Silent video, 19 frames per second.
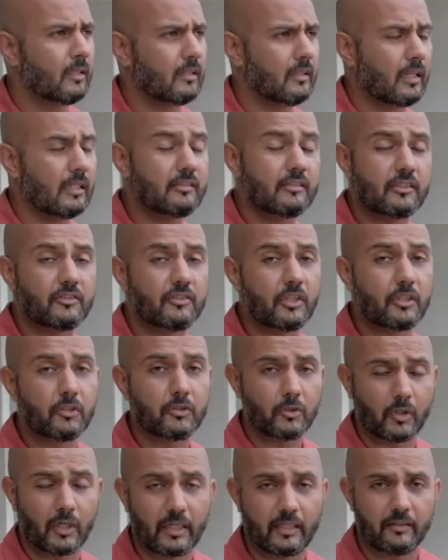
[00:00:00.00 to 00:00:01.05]
Does the 0
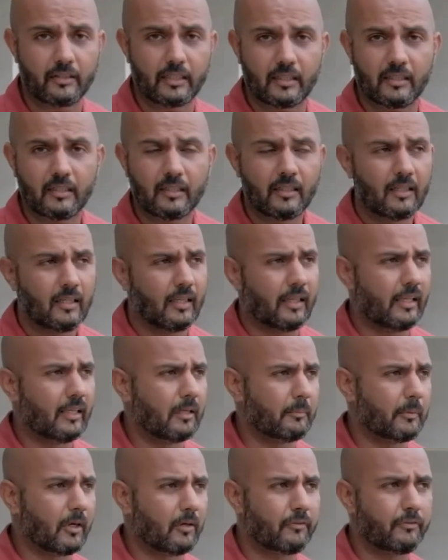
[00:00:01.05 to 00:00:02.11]
to 100 in
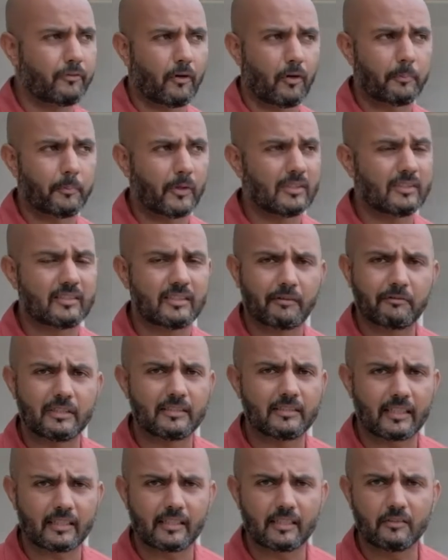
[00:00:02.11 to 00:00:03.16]
about
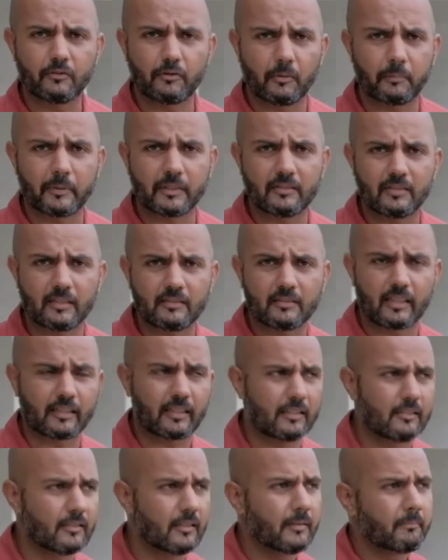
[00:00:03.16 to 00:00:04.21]
4.7 seconds, 4.6
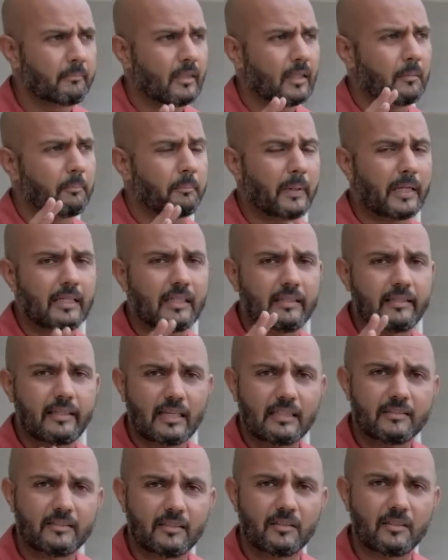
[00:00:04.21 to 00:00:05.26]
seconds, but it
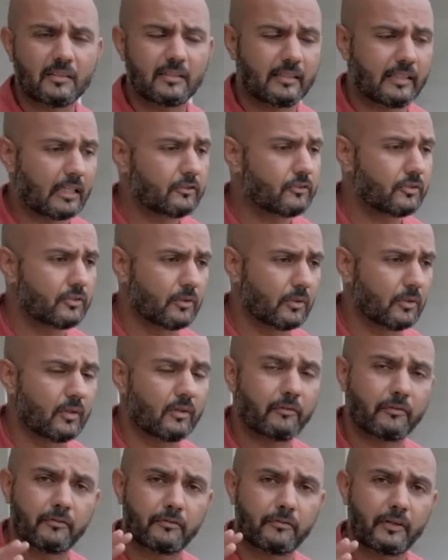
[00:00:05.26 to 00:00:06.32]
does so
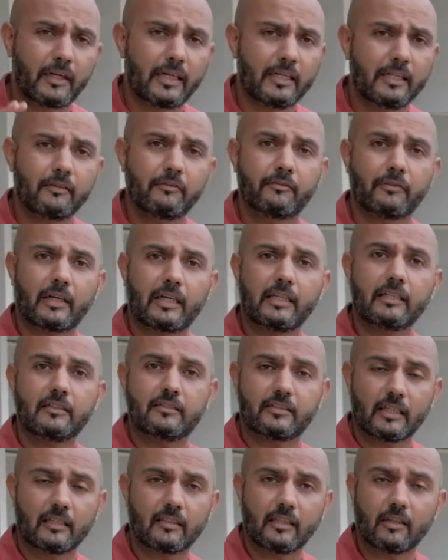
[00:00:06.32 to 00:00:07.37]
very, very
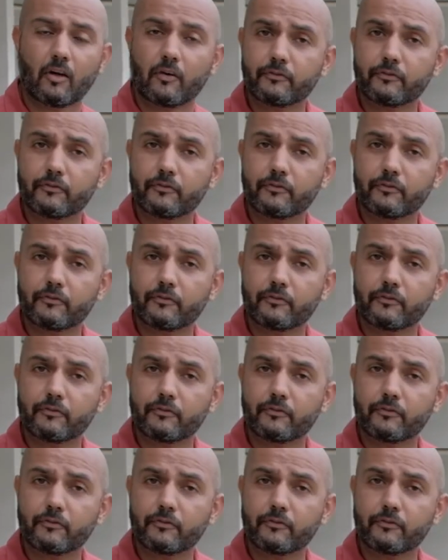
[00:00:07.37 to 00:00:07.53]
gently.